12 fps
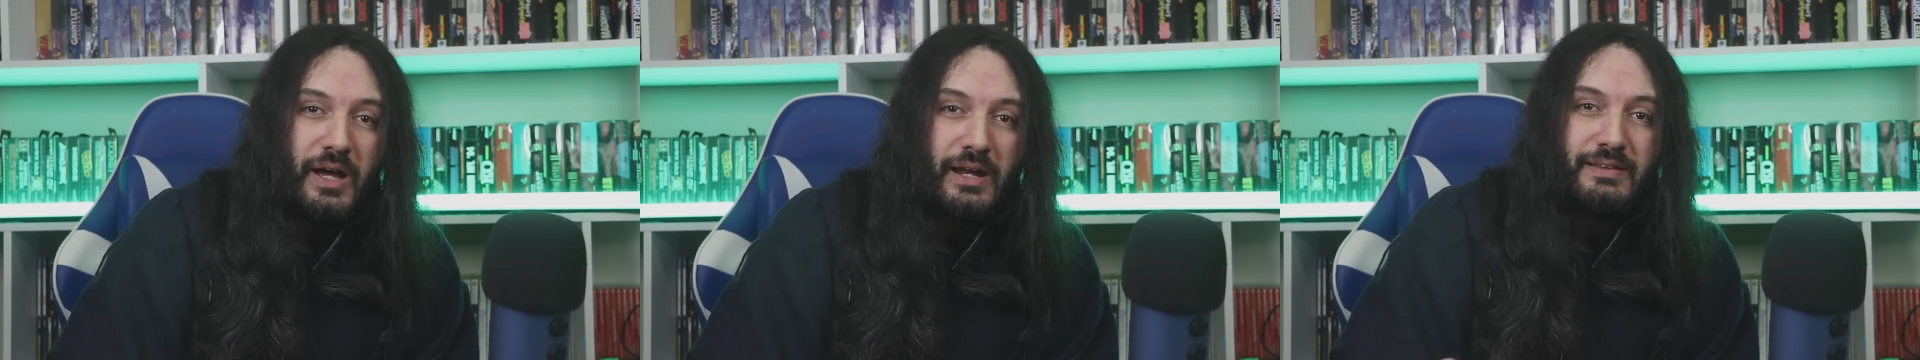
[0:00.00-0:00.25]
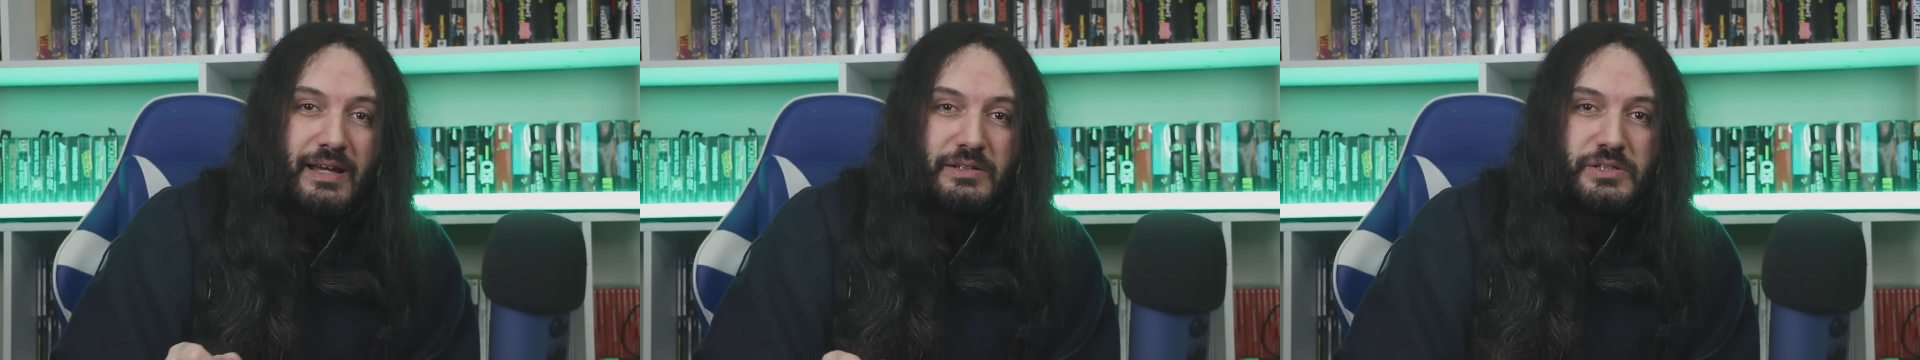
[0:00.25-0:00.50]
and it
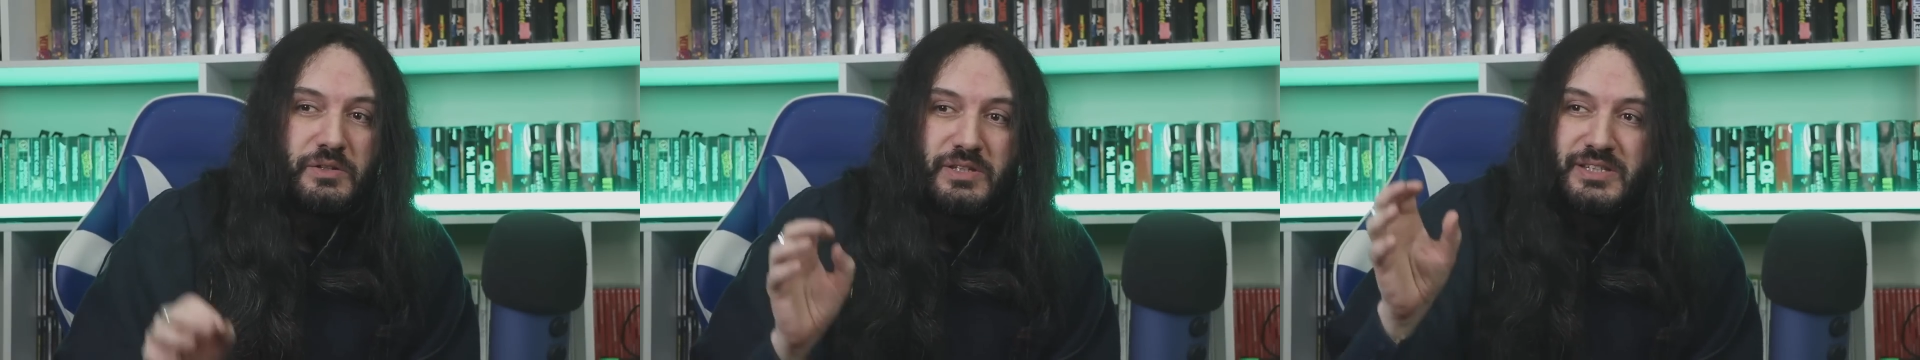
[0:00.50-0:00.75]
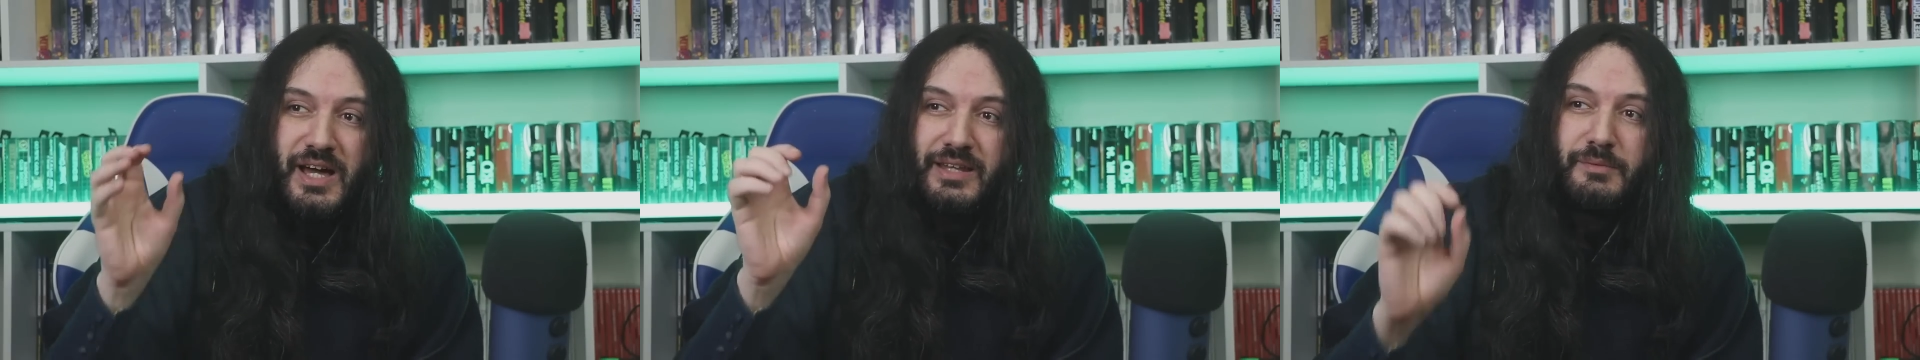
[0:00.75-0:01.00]
tells you
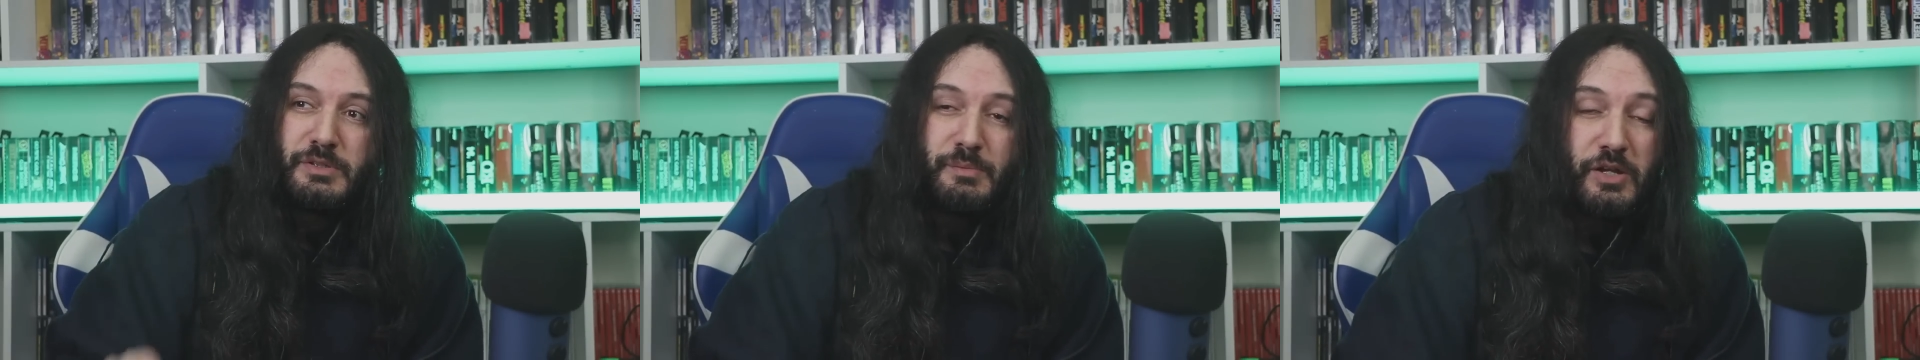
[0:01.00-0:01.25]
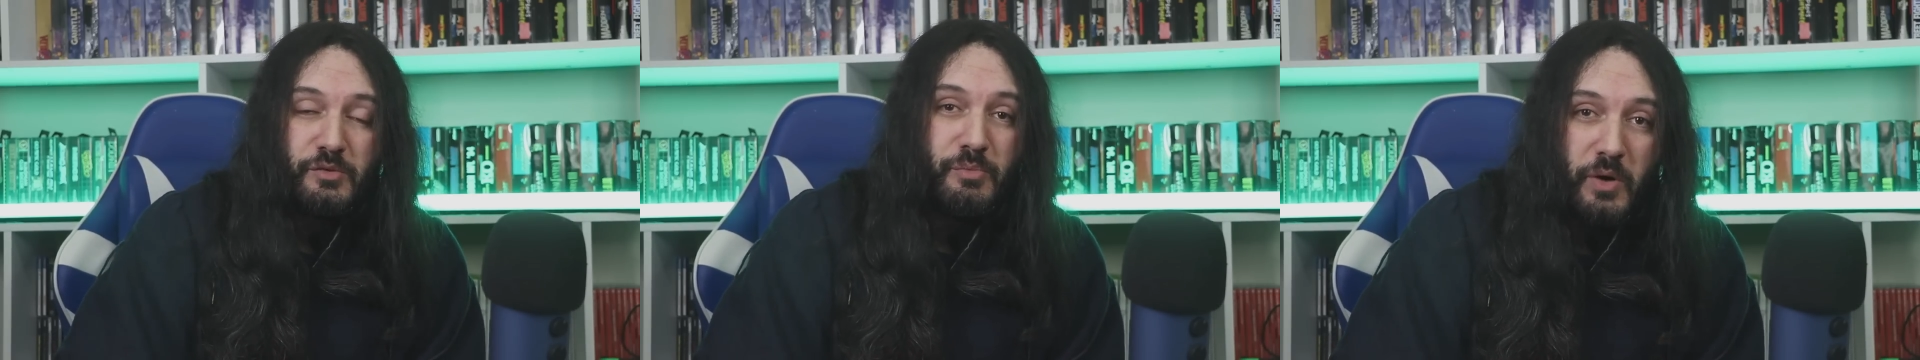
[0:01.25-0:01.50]
this item is
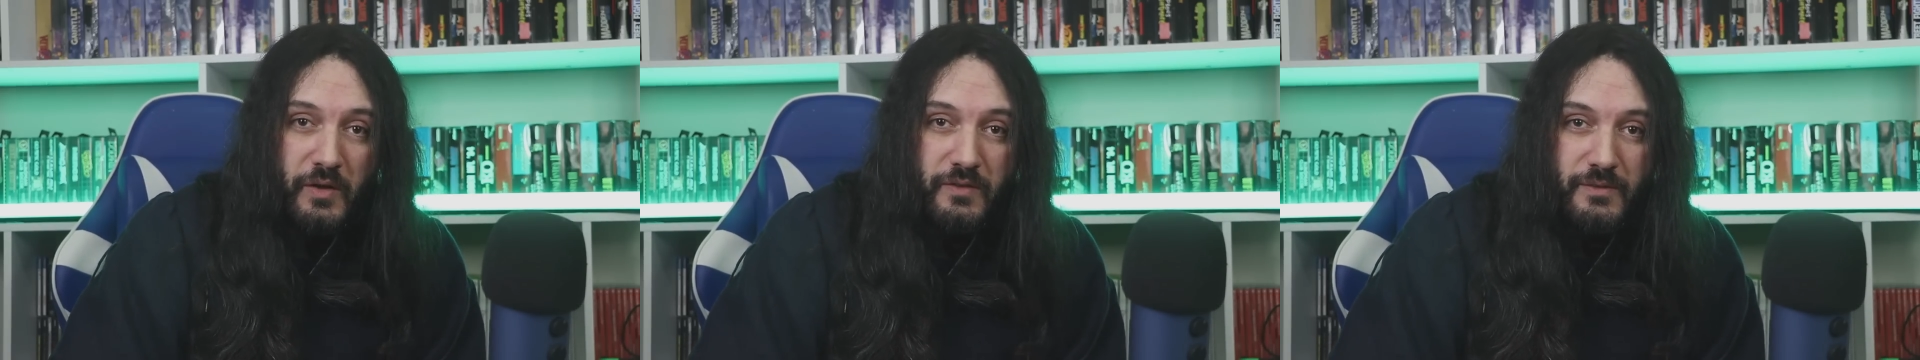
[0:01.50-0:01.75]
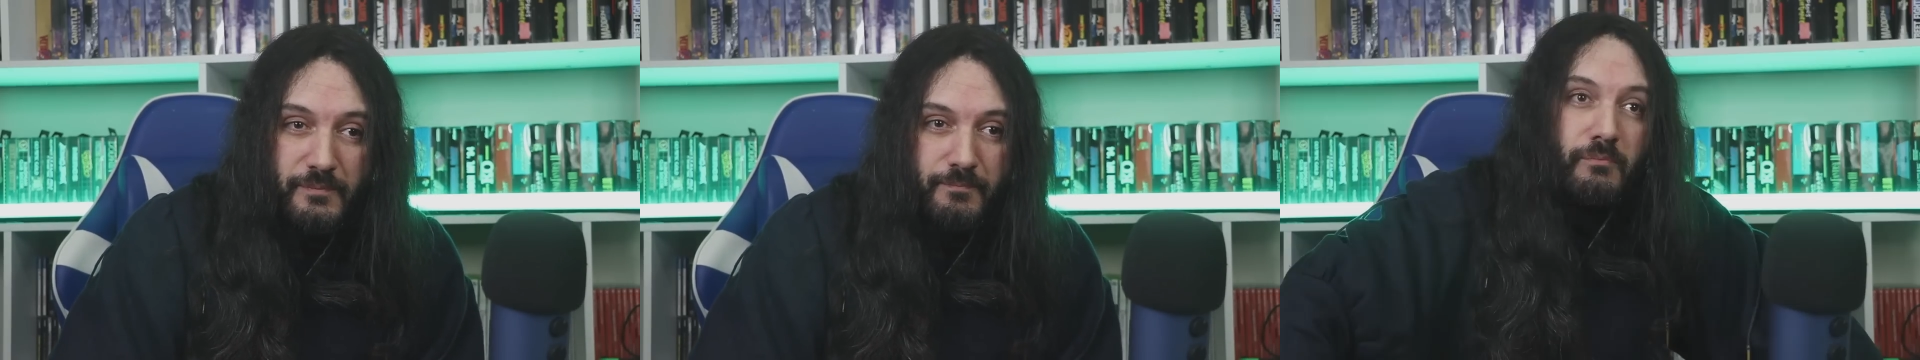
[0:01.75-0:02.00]
made of bronze?